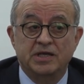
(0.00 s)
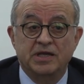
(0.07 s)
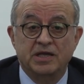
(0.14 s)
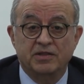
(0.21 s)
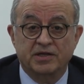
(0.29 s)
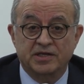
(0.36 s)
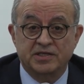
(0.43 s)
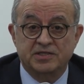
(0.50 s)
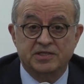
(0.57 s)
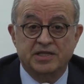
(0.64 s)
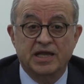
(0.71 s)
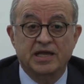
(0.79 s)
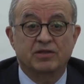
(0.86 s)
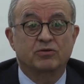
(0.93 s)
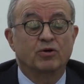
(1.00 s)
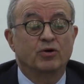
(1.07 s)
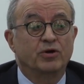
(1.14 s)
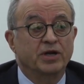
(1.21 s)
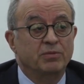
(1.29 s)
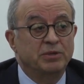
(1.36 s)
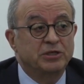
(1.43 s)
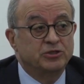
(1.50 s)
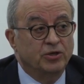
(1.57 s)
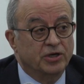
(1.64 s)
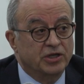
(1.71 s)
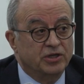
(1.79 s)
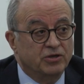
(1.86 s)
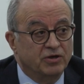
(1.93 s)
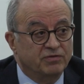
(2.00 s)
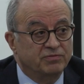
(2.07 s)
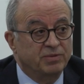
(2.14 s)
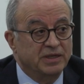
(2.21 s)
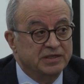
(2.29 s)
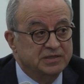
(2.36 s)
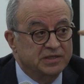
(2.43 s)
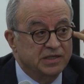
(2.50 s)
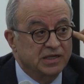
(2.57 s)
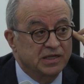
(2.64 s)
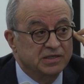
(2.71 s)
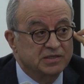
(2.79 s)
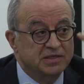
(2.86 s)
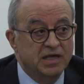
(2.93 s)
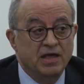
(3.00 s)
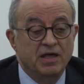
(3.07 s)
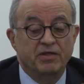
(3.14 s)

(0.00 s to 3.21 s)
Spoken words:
either a state or a majority of Palestinians,